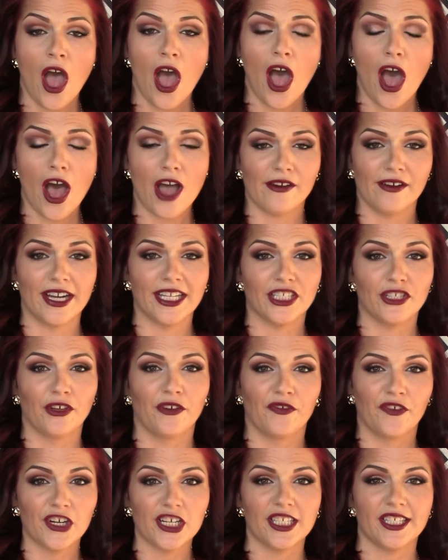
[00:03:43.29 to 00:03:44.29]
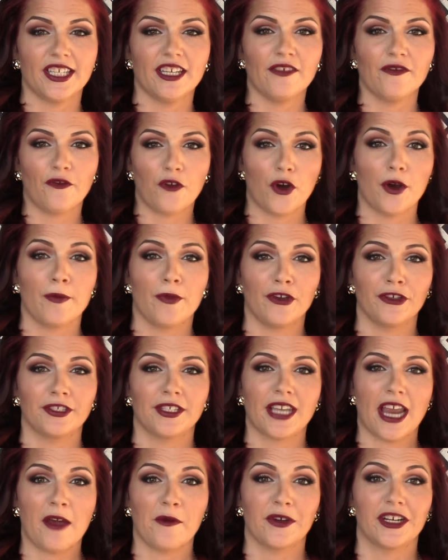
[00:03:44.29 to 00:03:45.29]
Alright, so first and
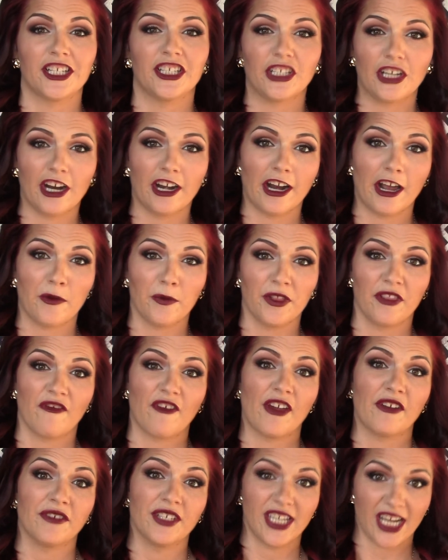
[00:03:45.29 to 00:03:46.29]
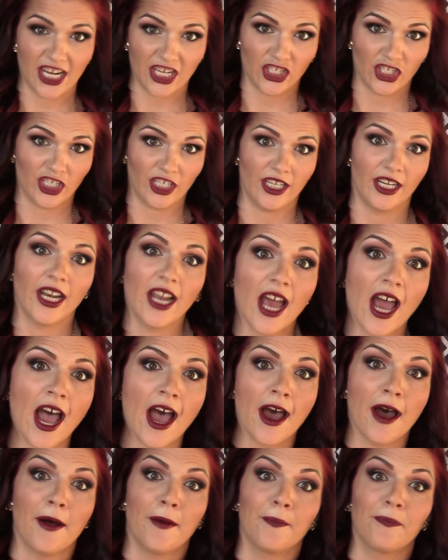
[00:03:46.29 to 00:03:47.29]
foremost, I want to start out with foundation.
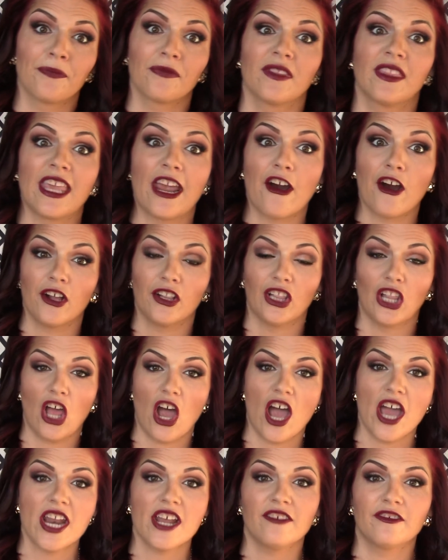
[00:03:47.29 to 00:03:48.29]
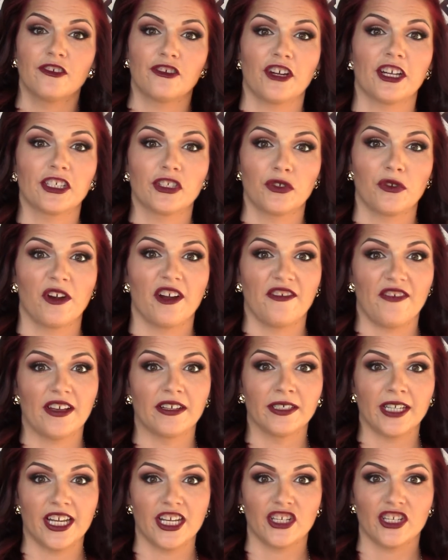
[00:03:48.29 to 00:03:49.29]
There are a lot of drugstore
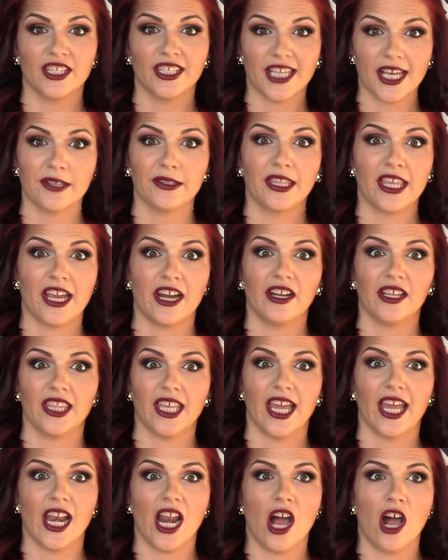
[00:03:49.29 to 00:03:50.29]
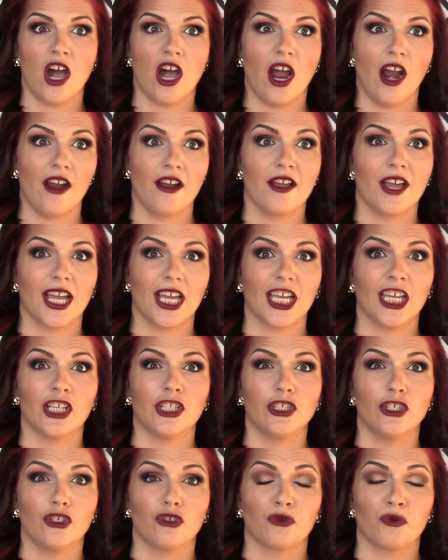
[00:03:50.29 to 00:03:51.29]
foundations out there that are
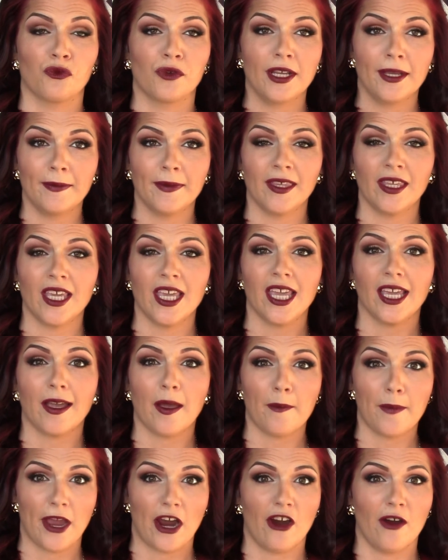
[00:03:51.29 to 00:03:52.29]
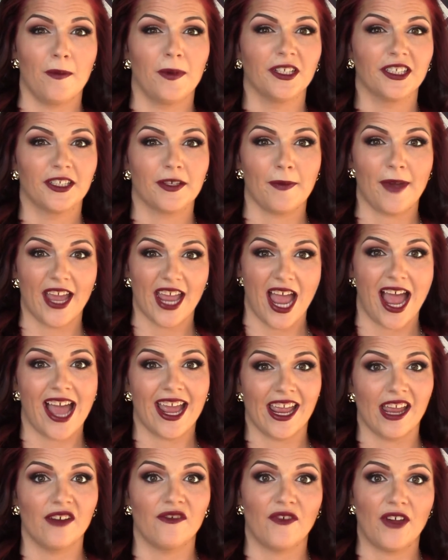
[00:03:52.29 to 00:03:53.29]
extremely comparable to my
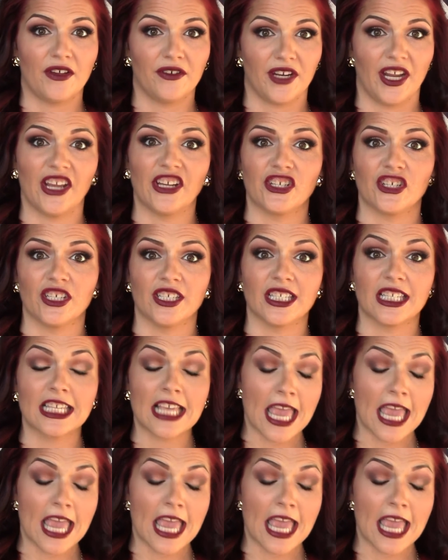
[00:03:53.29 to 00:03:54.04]
high-end foundations.